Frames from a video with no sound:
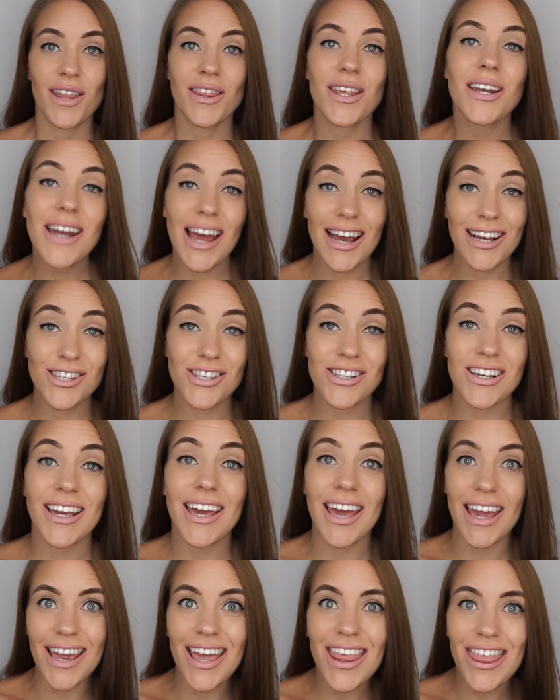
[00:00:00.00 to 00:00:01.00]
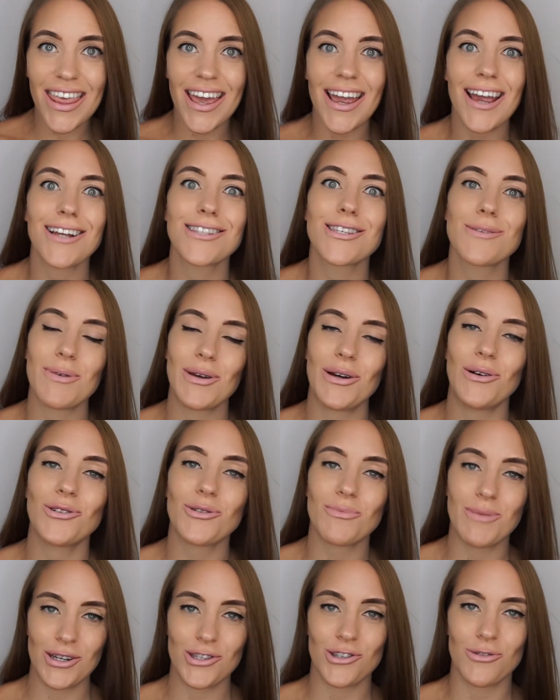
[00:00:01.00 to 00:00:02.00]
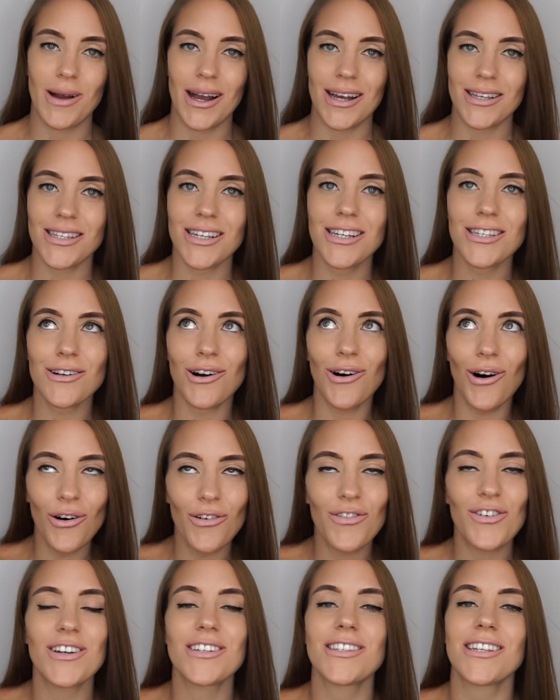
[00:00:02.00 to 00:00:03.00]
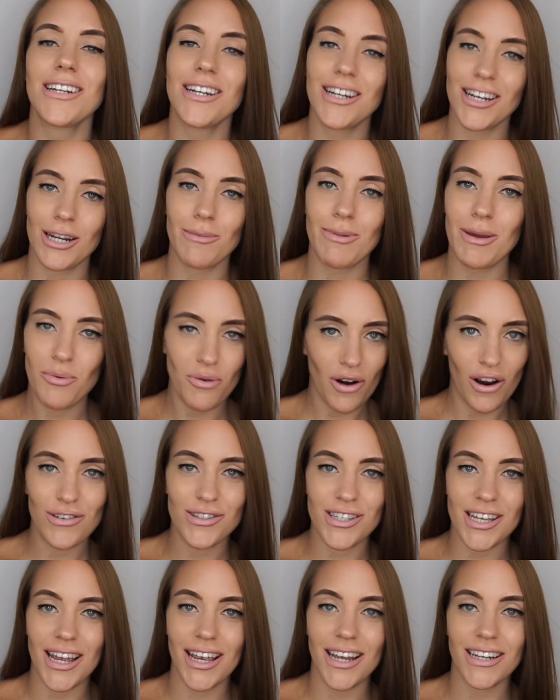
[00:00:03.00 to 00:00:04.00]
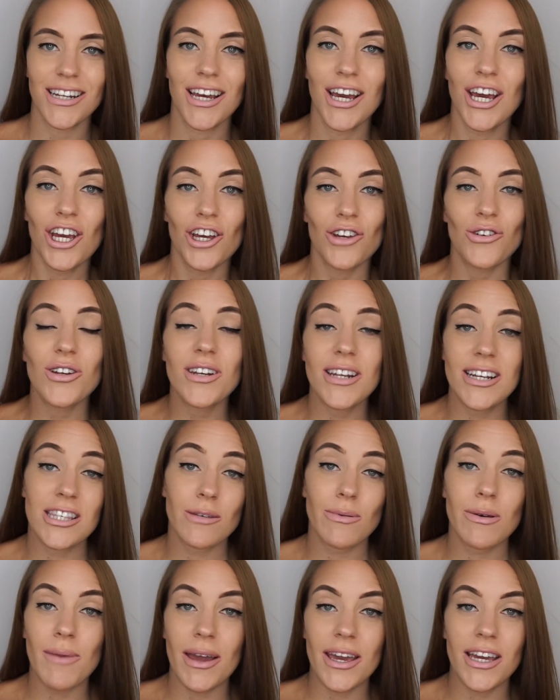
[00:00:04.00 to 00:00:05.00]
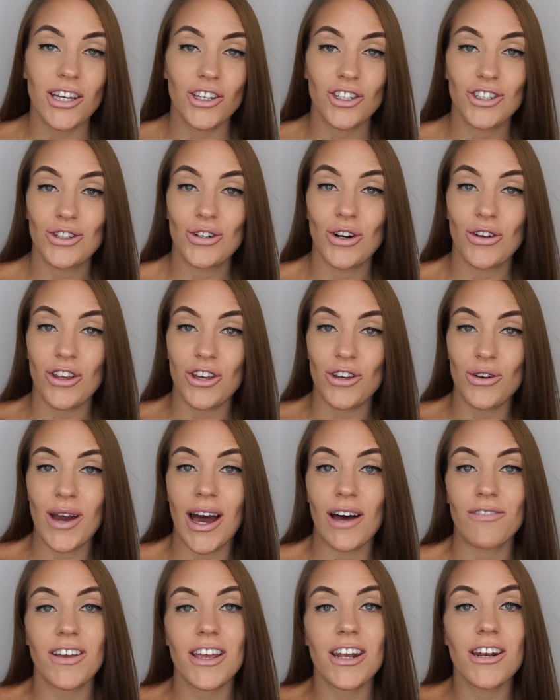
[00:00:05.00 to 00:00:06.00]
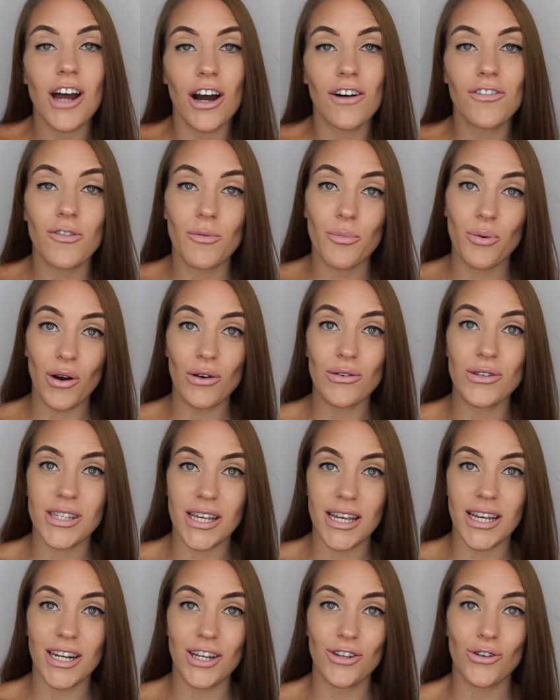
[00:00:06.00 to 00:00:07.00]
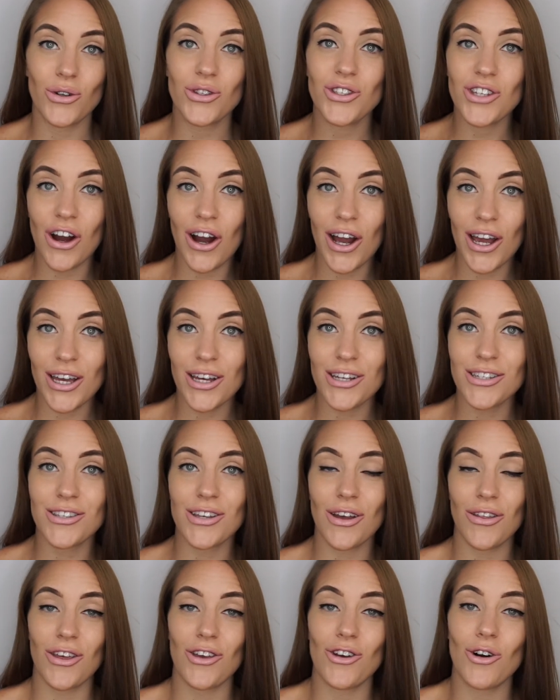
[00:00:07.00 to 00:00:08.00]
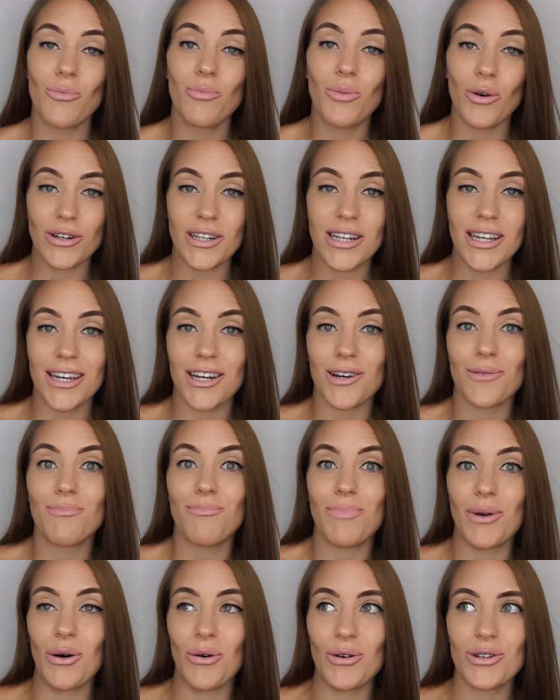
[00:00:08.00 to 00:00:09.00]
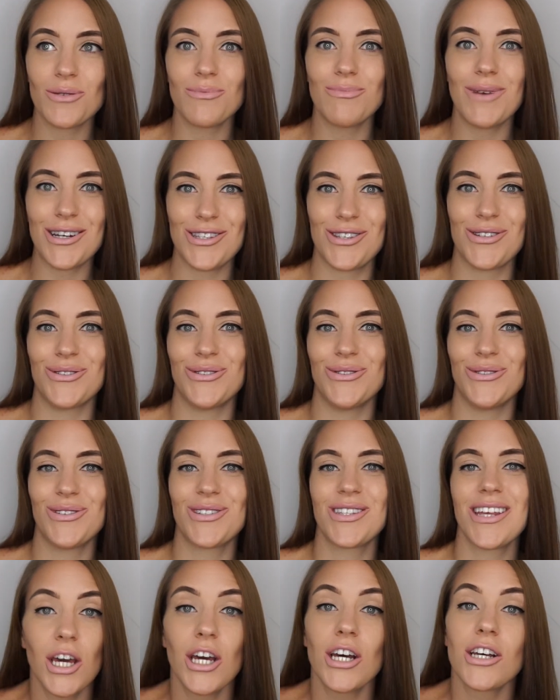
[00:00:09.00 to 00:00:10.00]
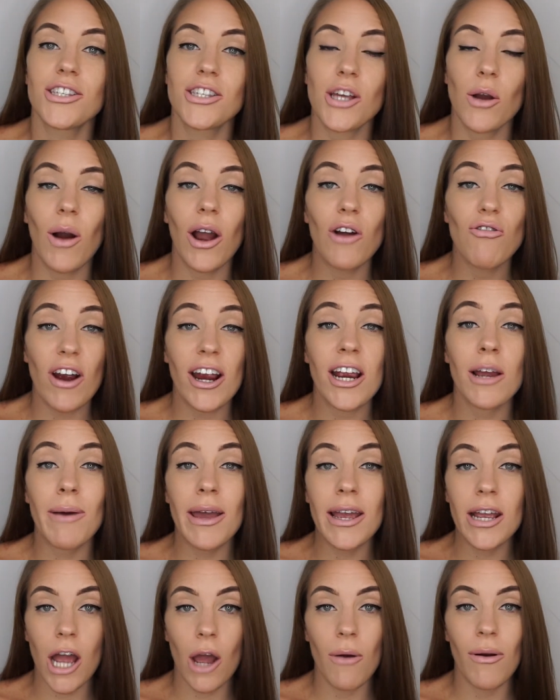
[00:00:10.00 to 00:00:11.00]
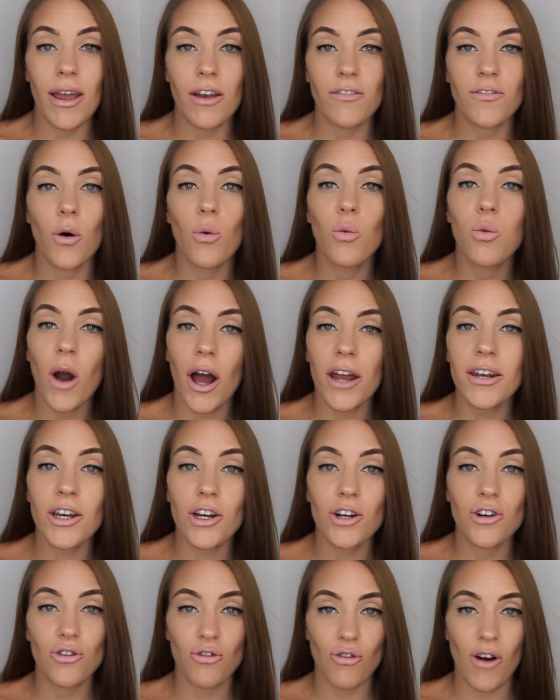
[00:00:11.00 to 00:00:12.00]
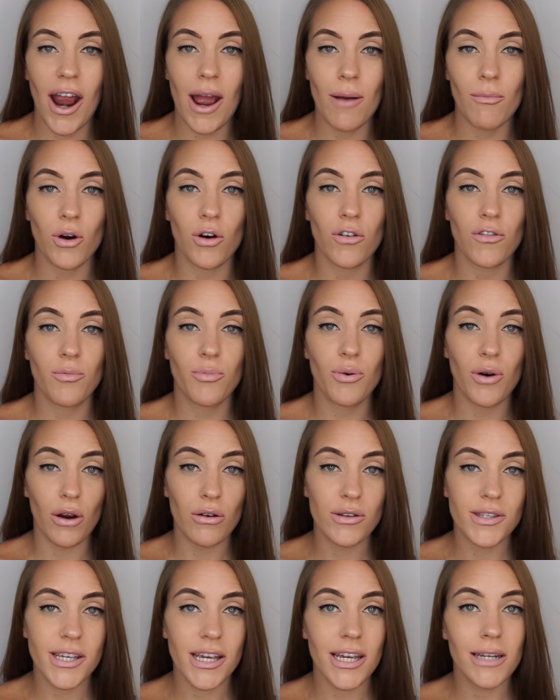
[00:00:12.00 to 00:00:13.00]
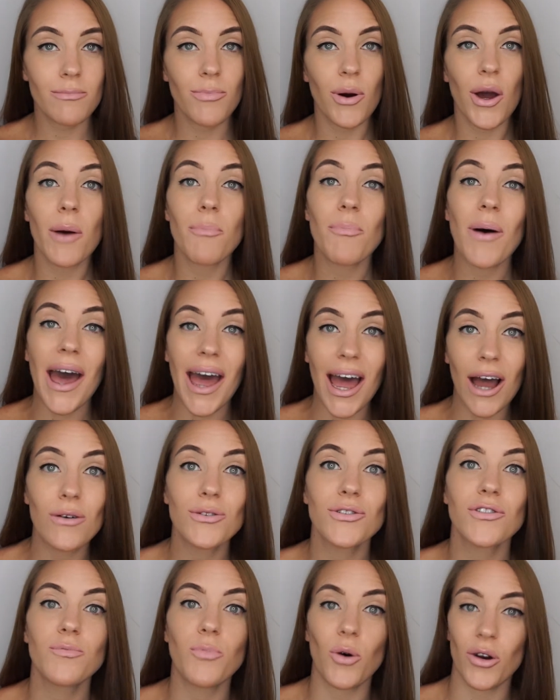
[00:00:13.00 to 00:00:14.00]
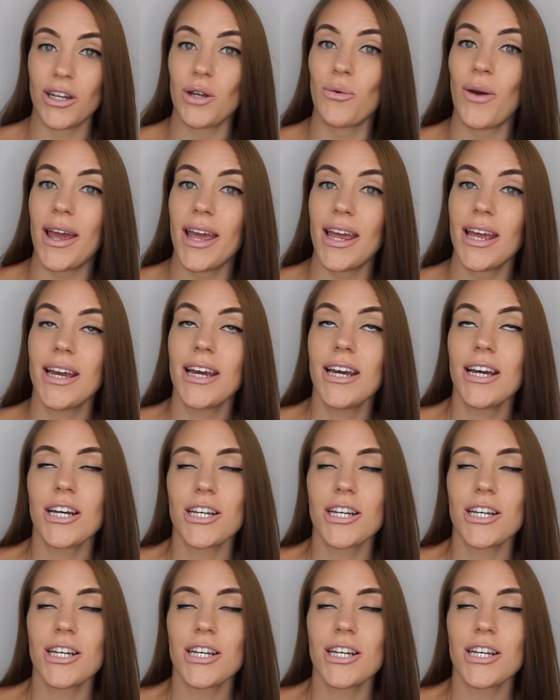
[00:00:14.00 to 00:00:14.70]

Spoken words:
The next key thing to build muscle mass is obviously going to be protein. You need to be making sure that you have enough protein in your diet so that your body can build muscles. So I recommend going for 1 gram of protein per pound of body weight.